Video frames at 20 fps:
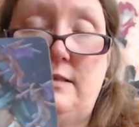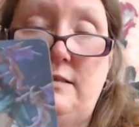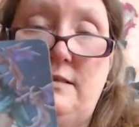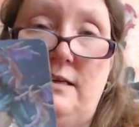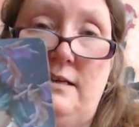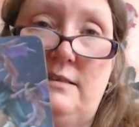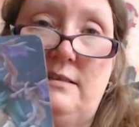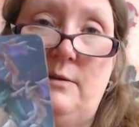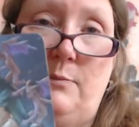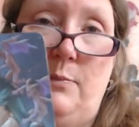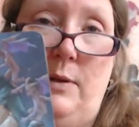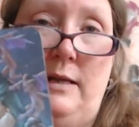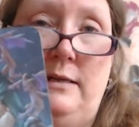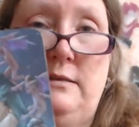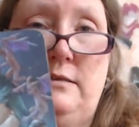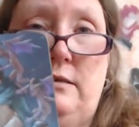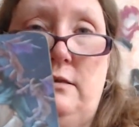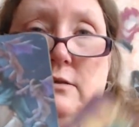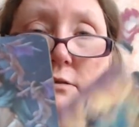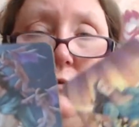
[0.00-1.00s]
the Six of
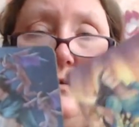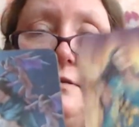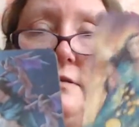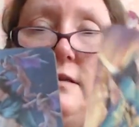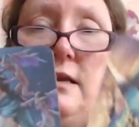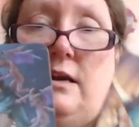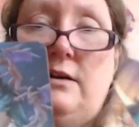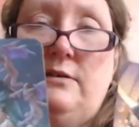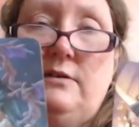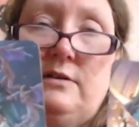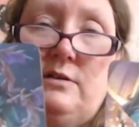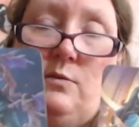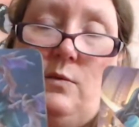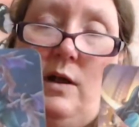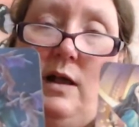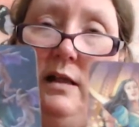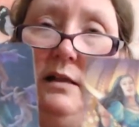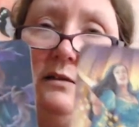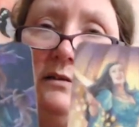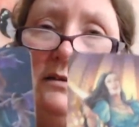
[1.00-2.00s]
Pentacles there as
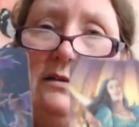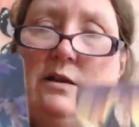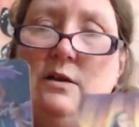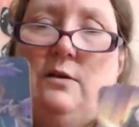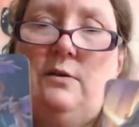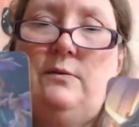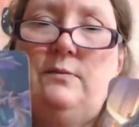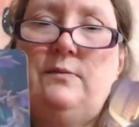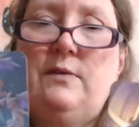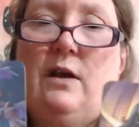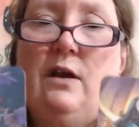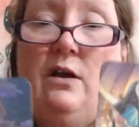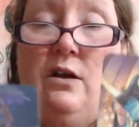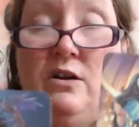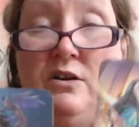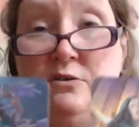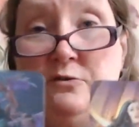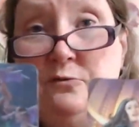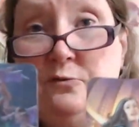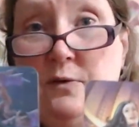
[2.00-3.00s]
well. So they're
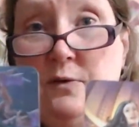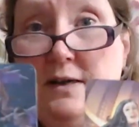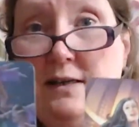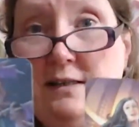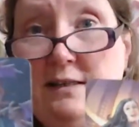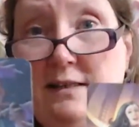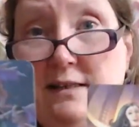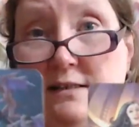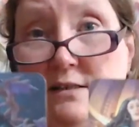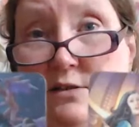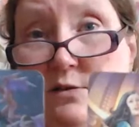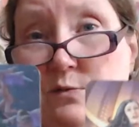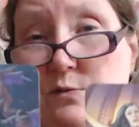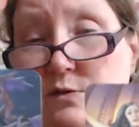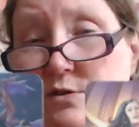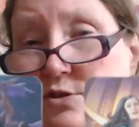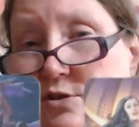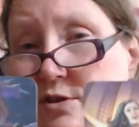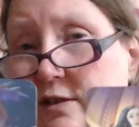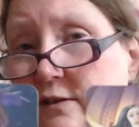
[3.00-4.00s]
halfway into
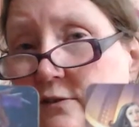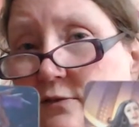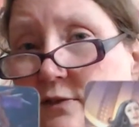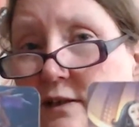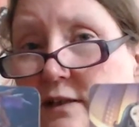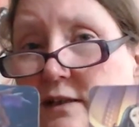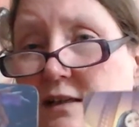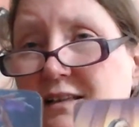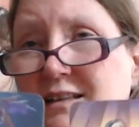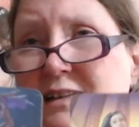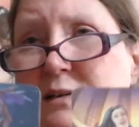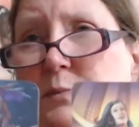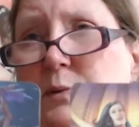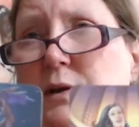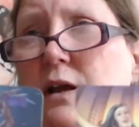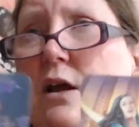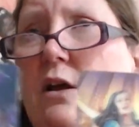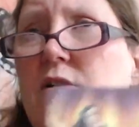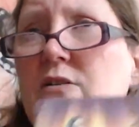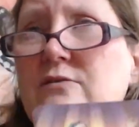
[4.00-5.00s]
achieving, a little
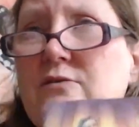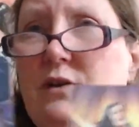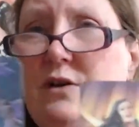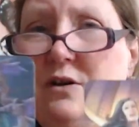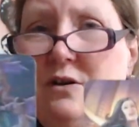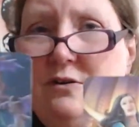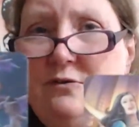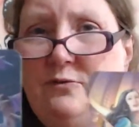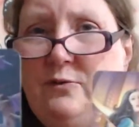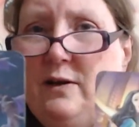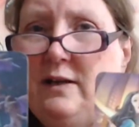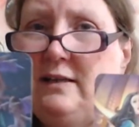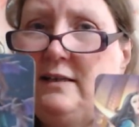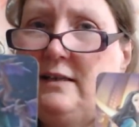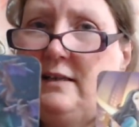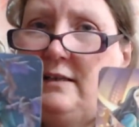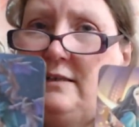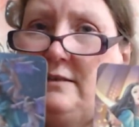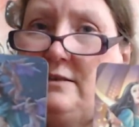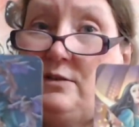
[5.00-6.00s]
bit over
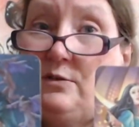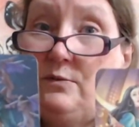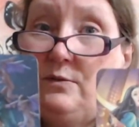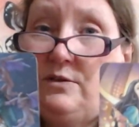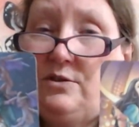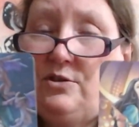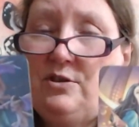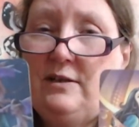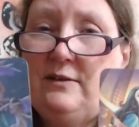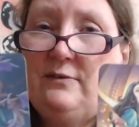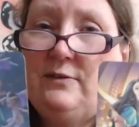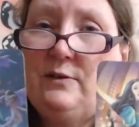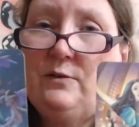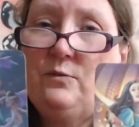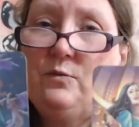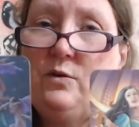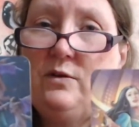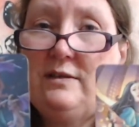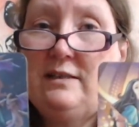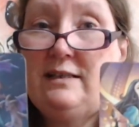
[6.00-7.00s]
halfway into
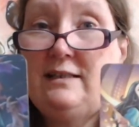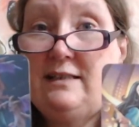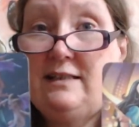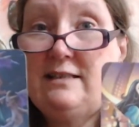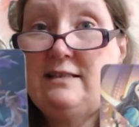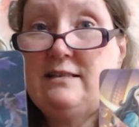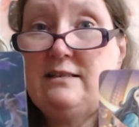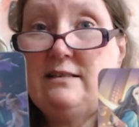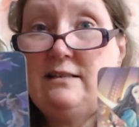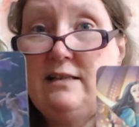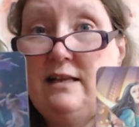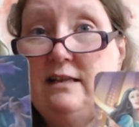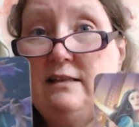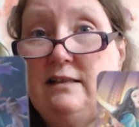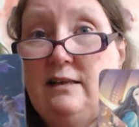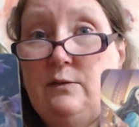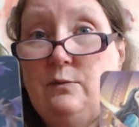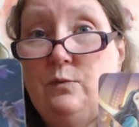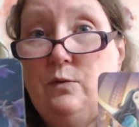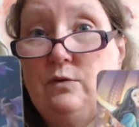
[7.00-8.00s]
achieving what they is
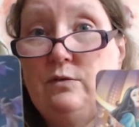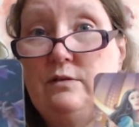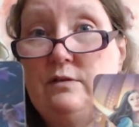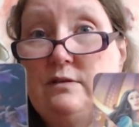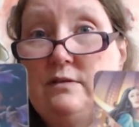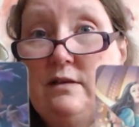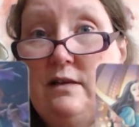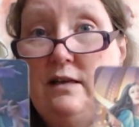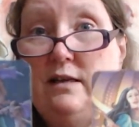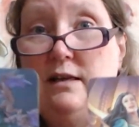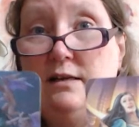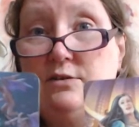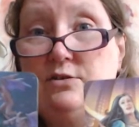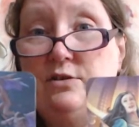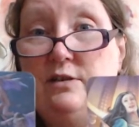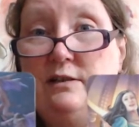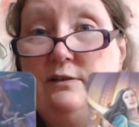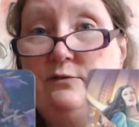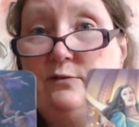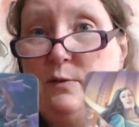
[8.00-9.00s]
that they want
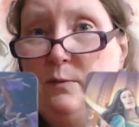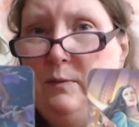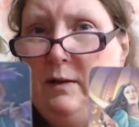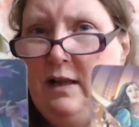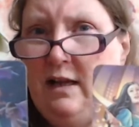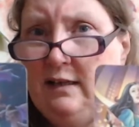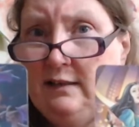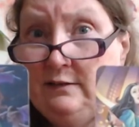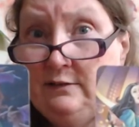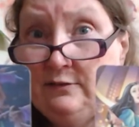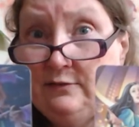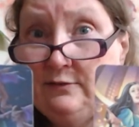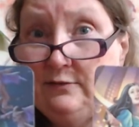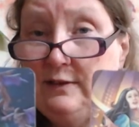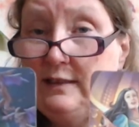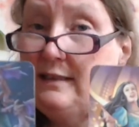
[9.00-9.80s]
actually from life